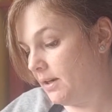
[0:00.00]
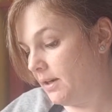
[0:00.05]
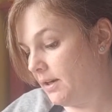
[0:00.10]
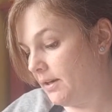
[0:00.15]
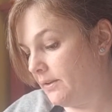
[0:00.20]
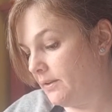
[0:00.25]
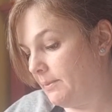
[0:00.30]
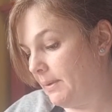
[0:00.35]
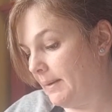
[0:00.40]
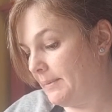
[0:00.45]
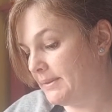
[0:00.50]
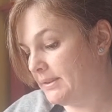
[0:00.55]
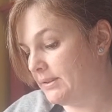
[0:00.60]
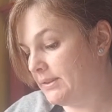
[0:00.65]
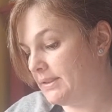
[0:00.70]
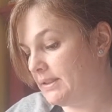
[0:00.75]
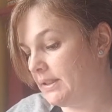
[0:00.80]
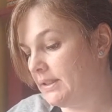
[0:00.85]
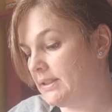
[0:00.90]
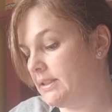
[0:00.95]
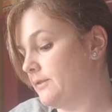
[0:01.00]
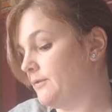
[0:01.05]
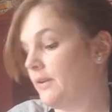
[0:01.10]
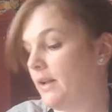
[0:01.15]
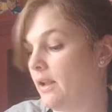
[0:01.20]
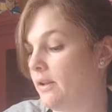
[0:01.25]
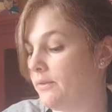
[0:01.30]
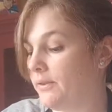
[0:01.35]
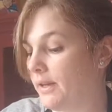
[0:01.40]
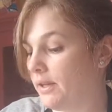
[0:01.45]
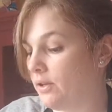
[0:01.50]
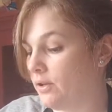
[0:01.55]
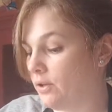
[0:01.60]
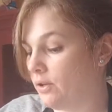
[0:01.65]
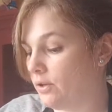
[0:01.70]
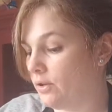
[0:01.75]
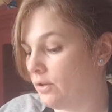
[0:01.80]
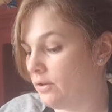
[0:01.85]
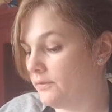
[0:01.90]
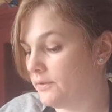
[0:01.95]
on the popsicle sticks to follow that
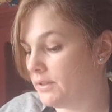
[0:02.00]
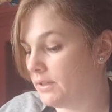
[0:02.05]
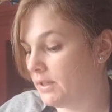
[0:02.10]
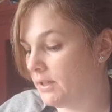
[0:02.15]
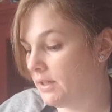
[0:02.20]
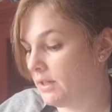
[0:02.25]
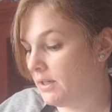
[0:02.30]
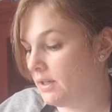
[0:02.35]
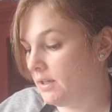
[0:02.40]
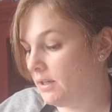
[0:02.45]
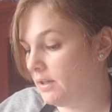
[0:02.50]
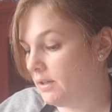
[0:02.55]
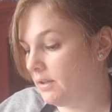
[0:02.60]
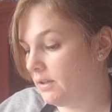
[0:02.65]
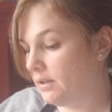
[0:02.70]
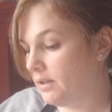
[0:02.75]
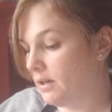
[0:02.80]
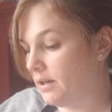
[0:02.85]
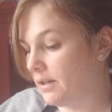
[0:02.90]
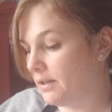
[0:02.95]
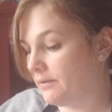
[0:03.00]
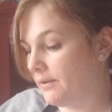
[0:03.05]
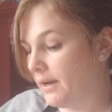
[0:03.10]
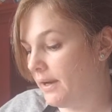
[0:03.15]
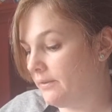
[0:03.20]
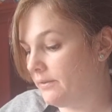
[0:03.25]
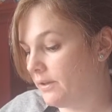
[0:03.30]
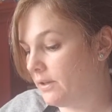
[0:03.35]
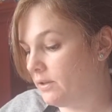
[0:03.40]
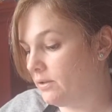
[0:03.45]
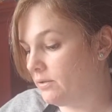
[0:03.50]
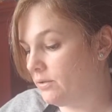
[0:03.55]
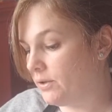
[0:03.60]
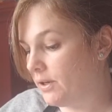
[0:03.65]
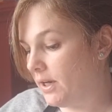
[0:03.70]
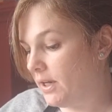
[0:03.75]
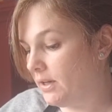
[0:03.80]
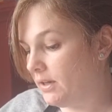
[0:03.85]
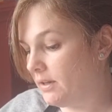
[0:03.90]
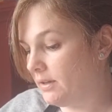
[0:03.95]
curved line around that you
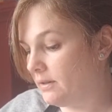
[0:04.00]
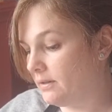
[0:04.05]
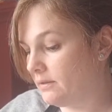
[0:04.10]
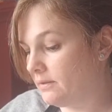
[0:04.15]
created.